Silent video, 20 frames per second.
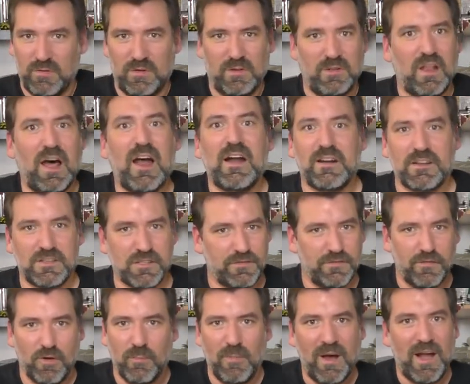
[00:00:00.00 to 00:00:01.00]
large
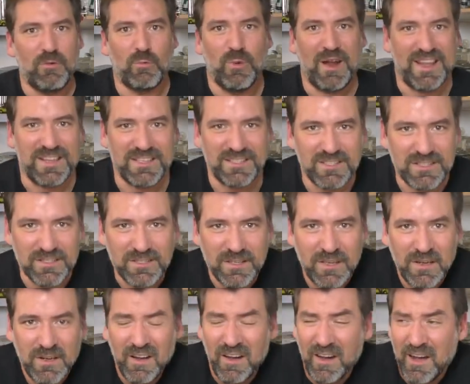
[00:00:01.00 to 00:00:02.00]
for my waist.
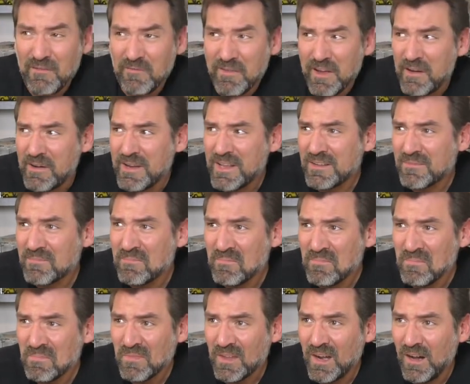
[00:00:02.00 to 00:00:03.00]
I'm wearing
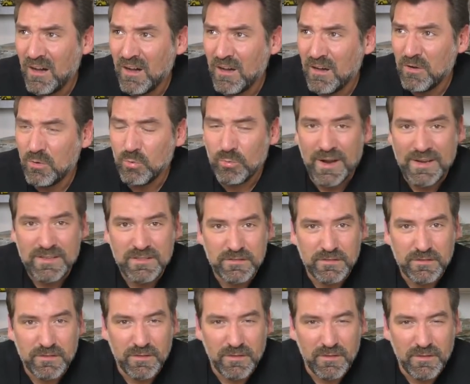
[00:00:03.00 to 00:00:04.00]

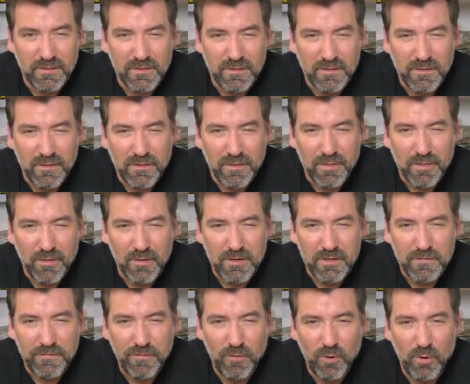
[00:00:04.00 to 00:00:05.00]
waist
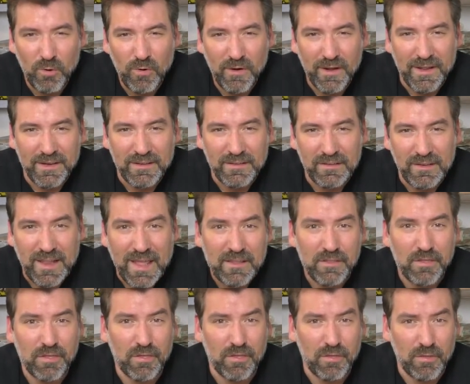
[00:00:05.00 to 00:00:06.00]
34 and
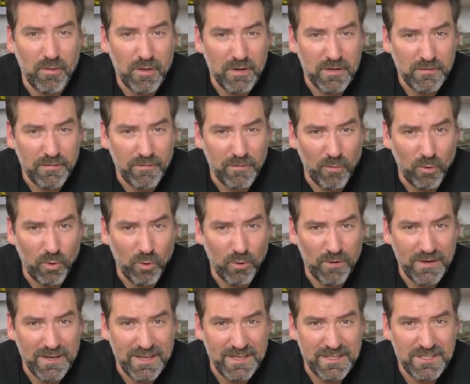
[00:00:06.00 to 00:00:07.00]
length
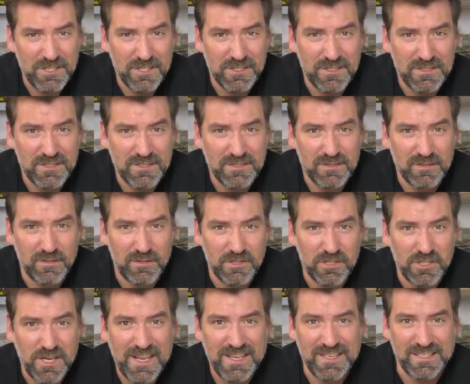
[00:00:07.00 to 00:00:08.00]
34 inches
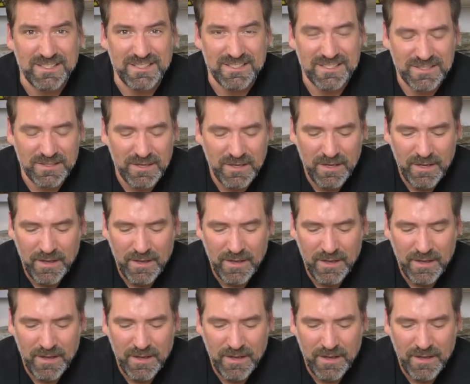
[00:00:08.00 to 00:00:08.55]
jeans.